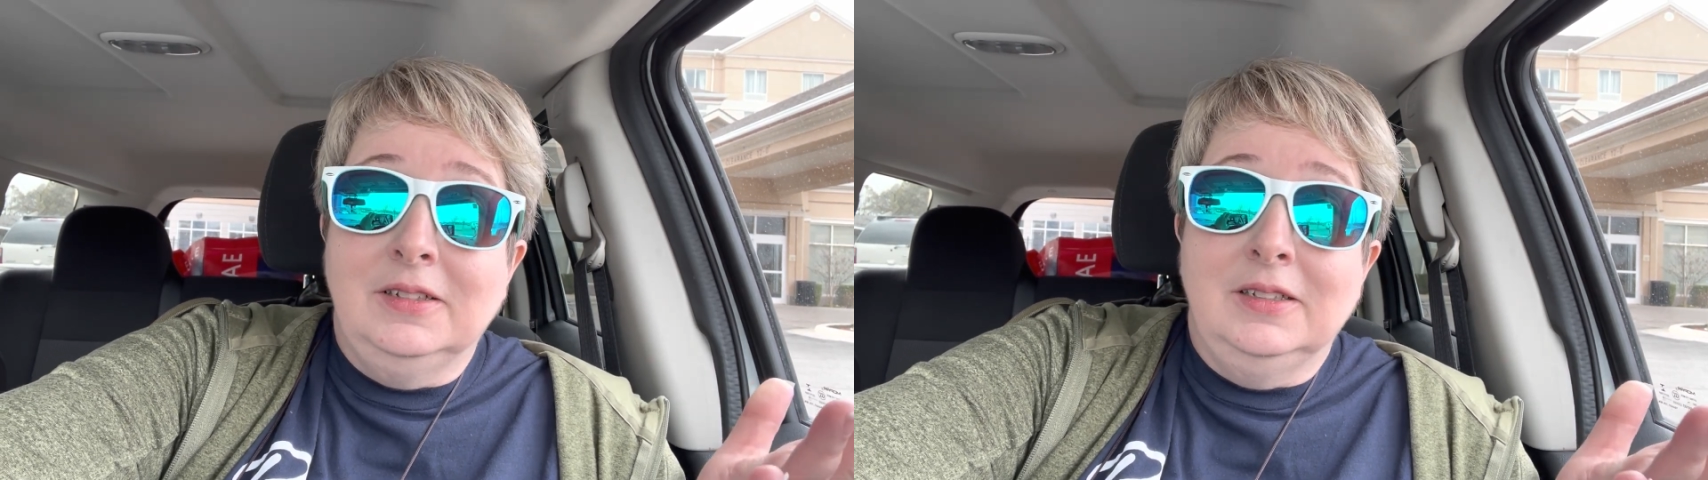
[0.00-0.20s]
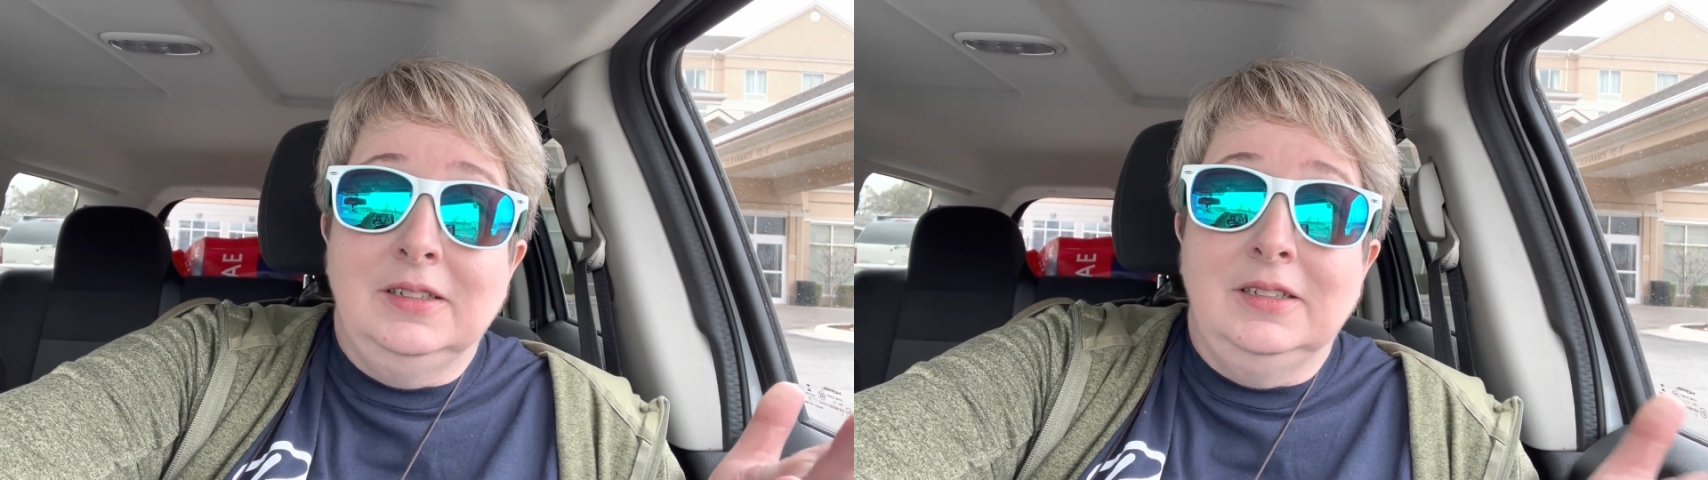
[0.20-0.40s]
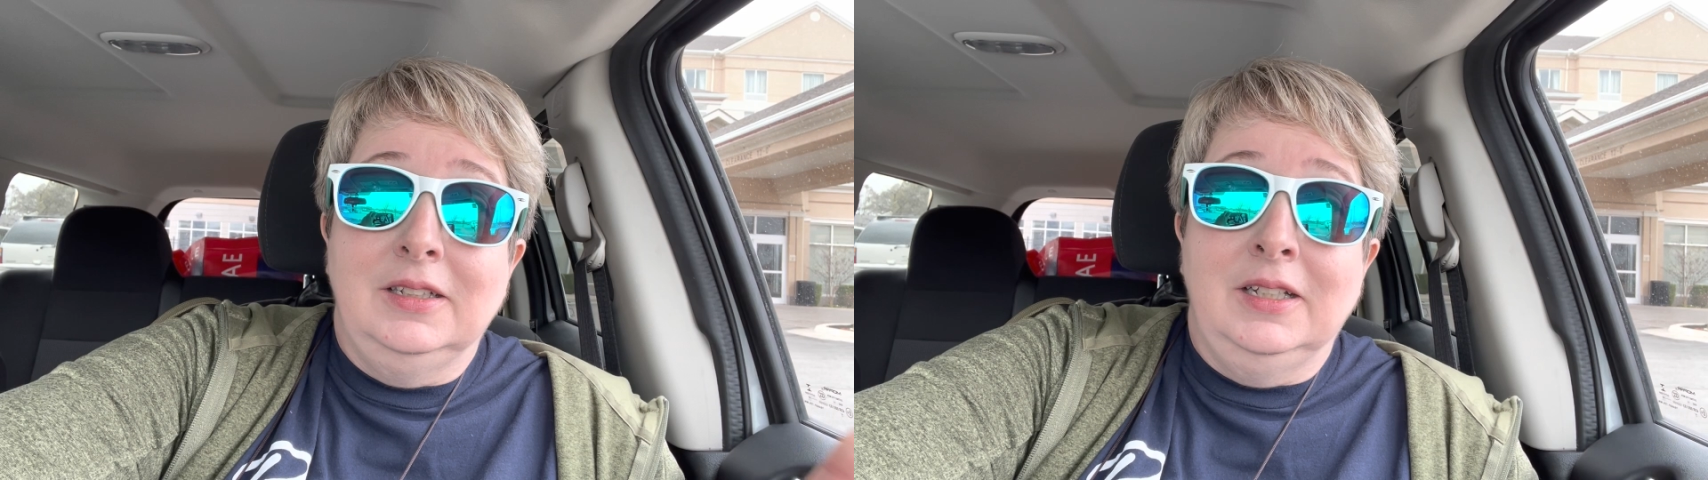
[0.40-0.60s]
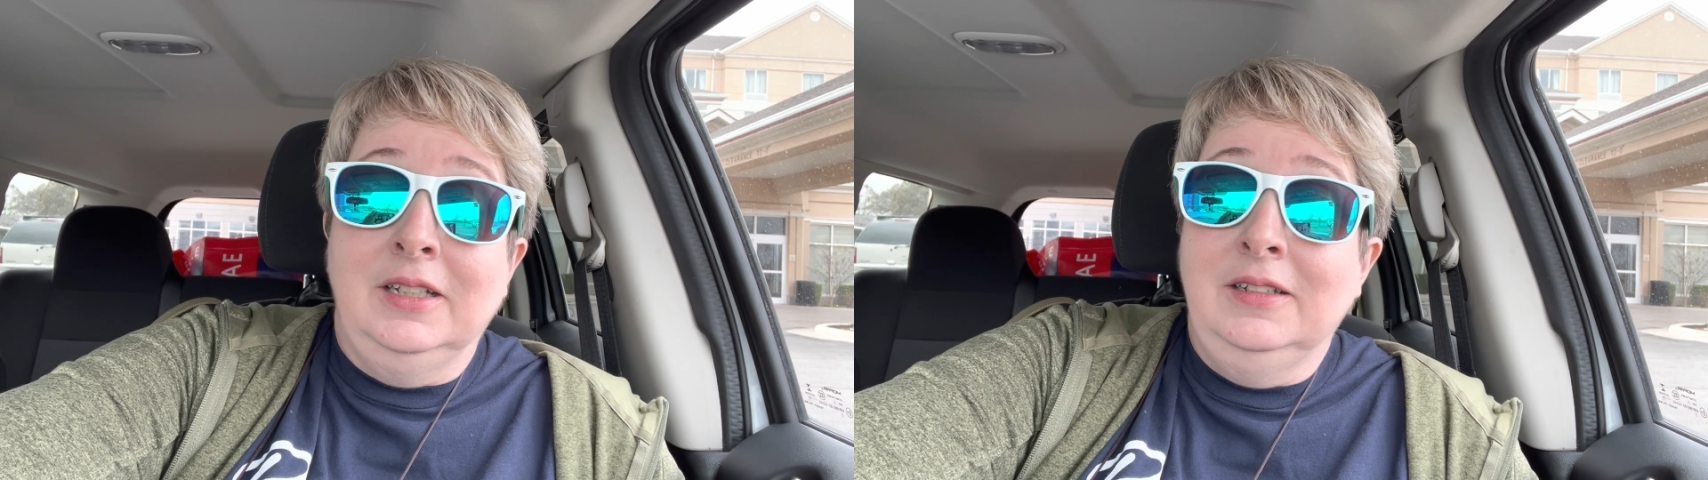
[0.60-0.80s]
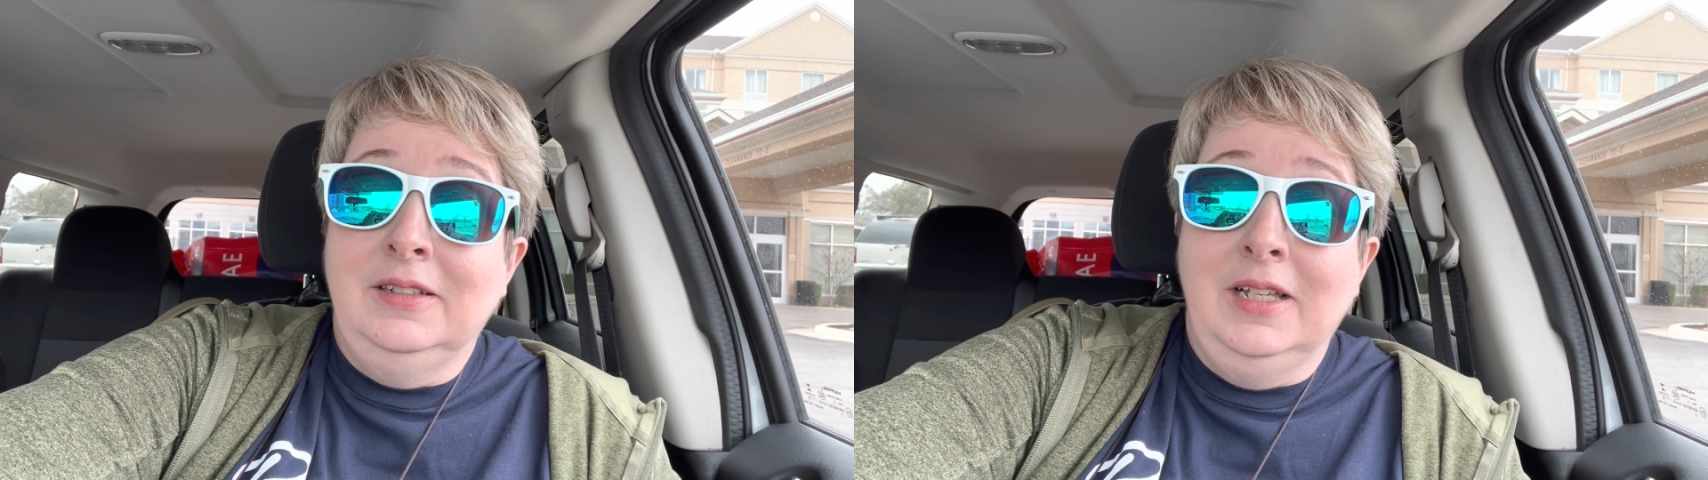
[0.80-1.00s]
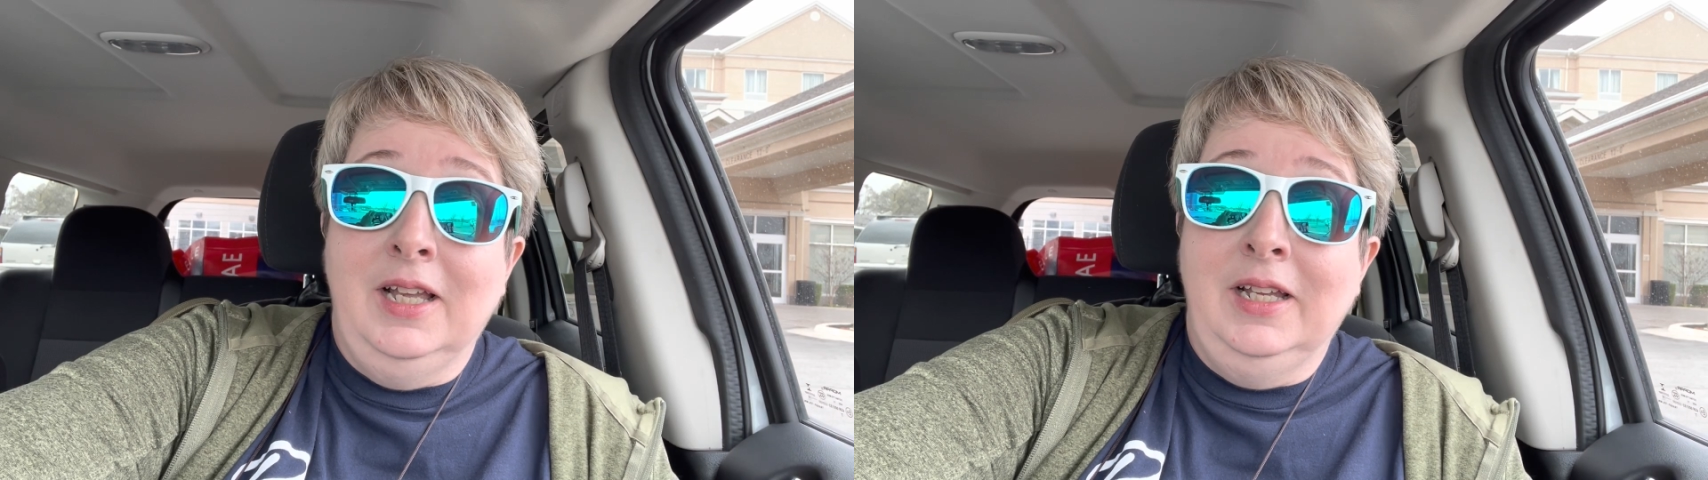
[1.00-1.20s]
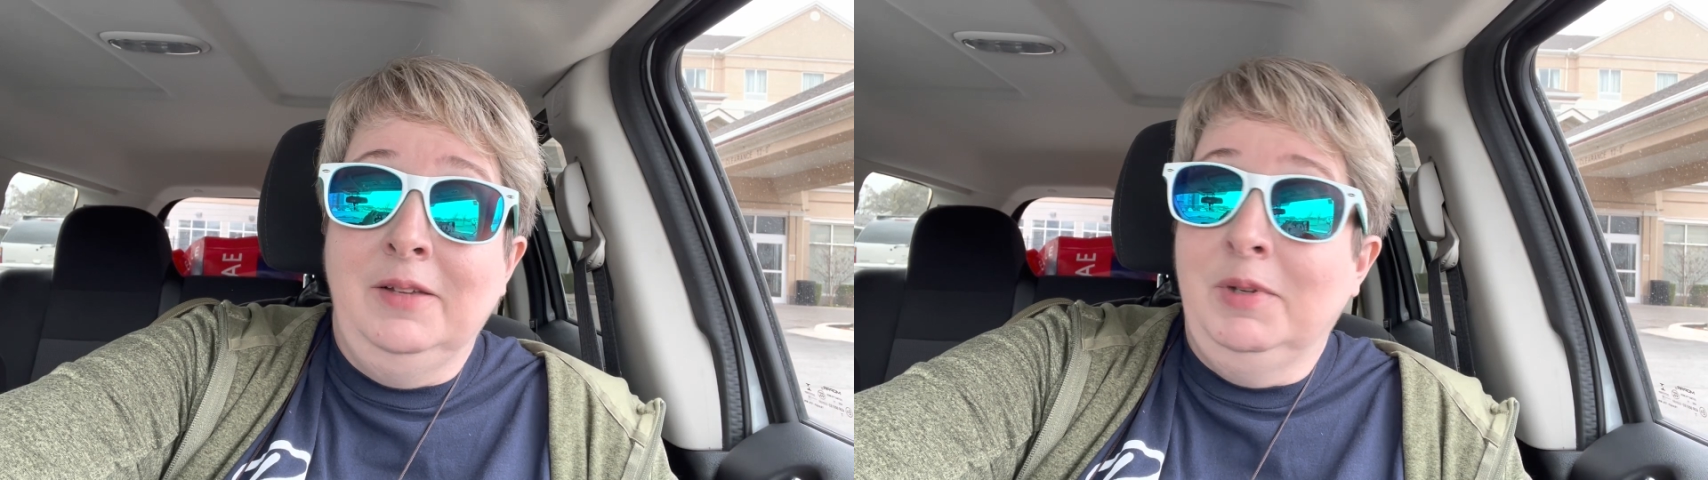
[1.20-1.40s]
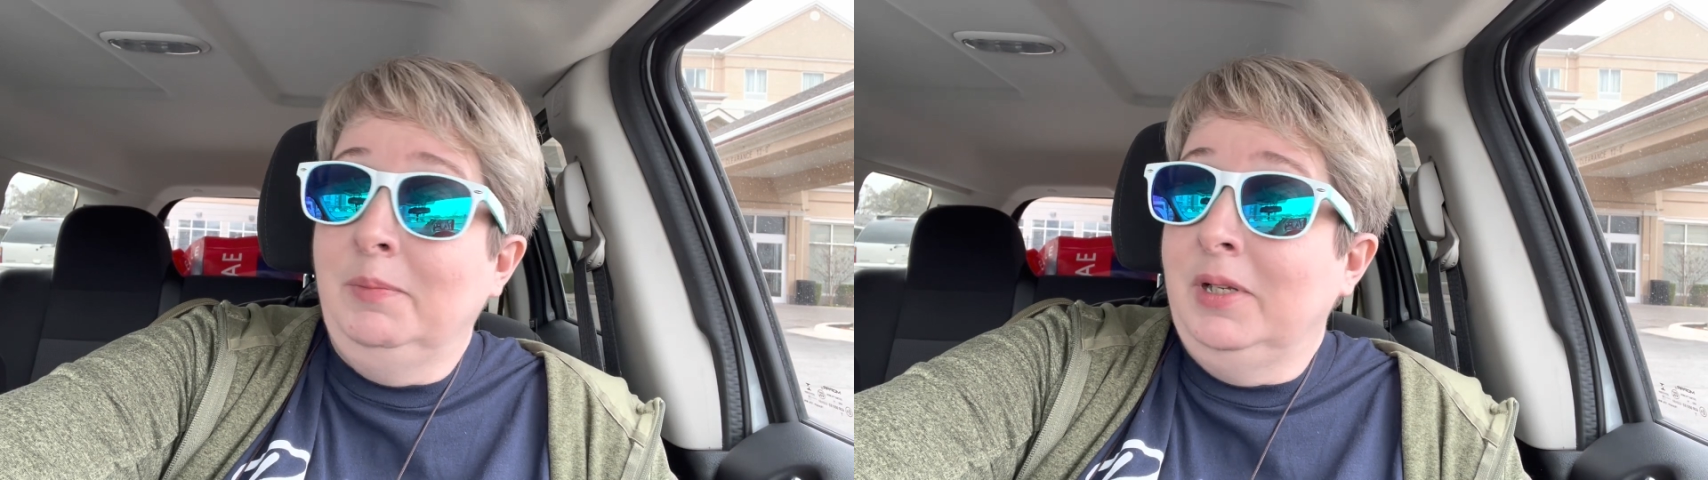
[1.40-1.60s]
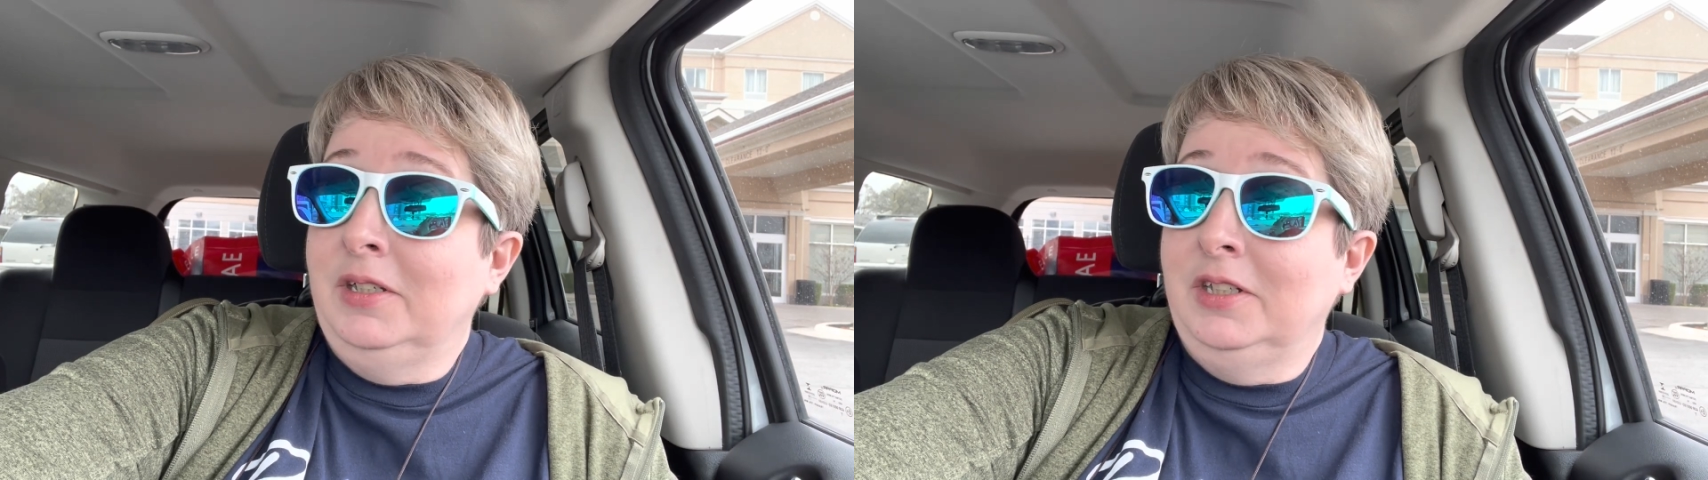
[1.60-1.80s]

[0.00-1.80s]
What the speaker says: I can say I gave my best shot.